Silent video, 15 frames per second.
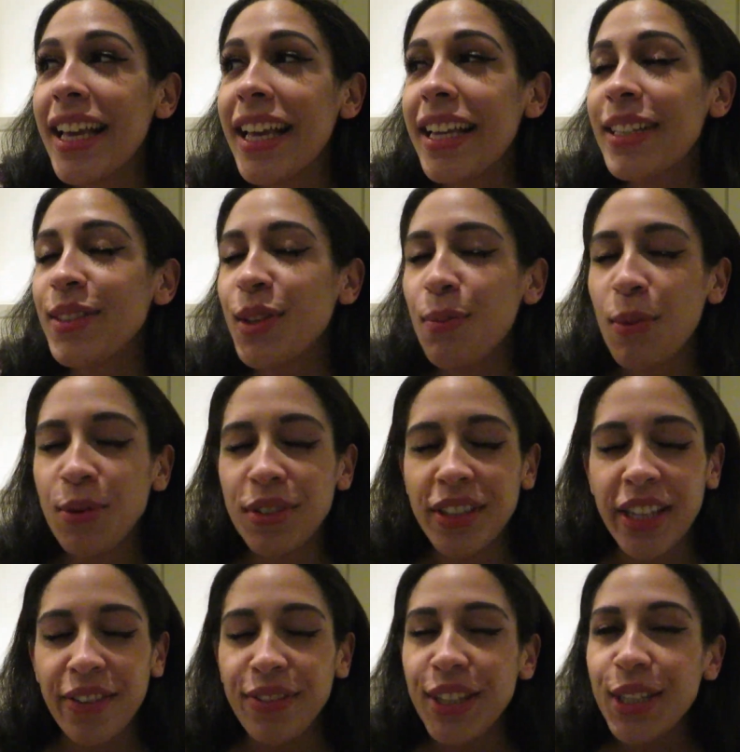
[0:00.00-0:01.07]
is the most
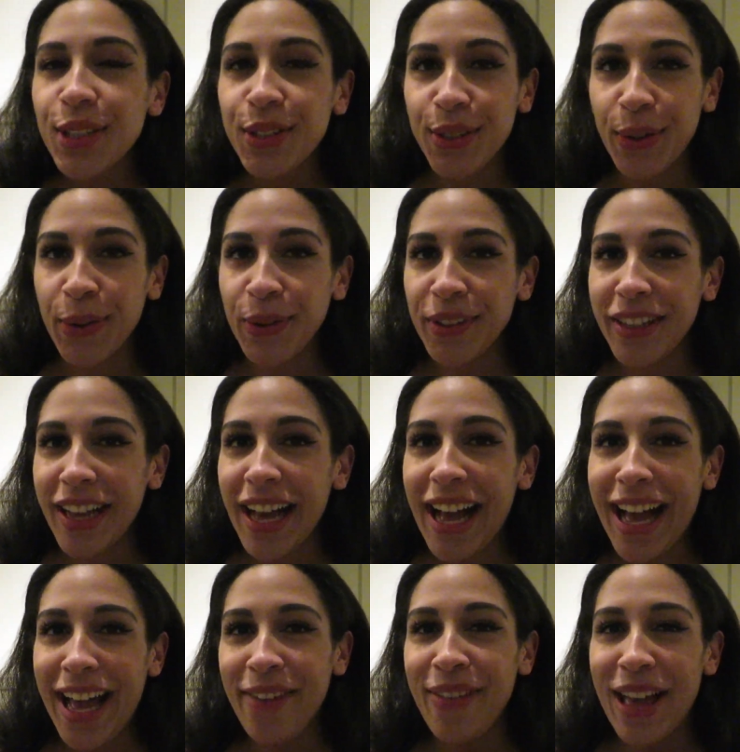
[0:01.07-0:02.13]
lovely soul
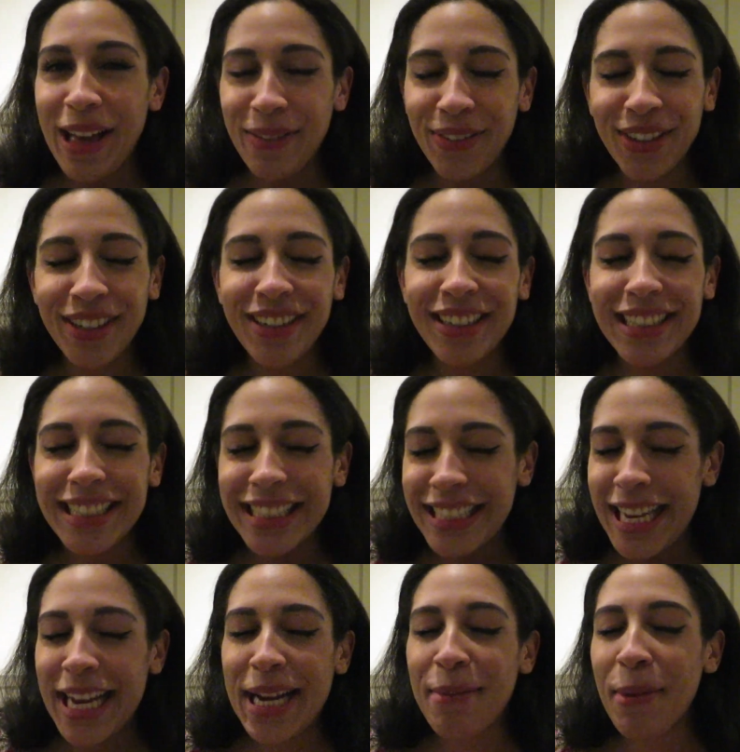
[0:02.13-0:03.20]
I've ever
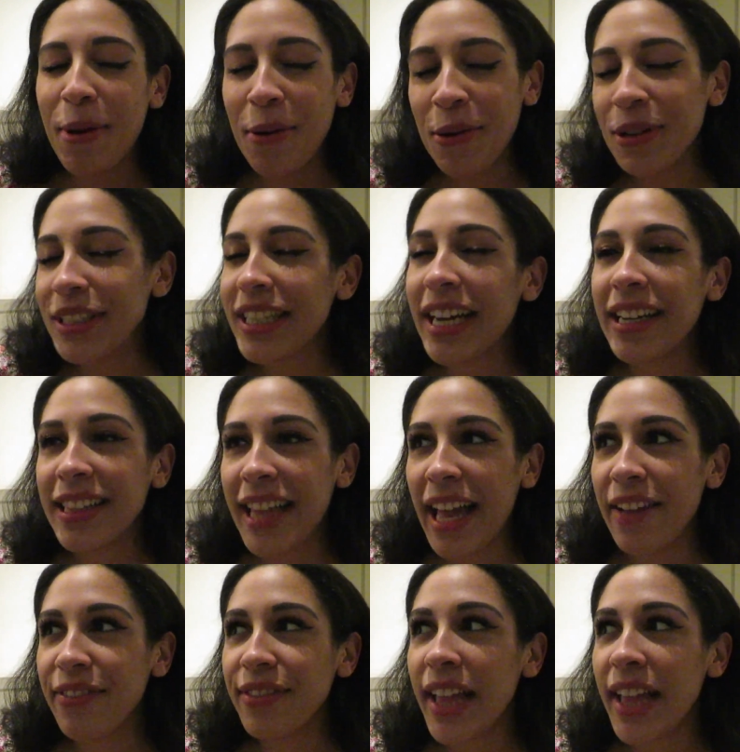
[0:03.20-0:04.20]
seen in my whole entire life.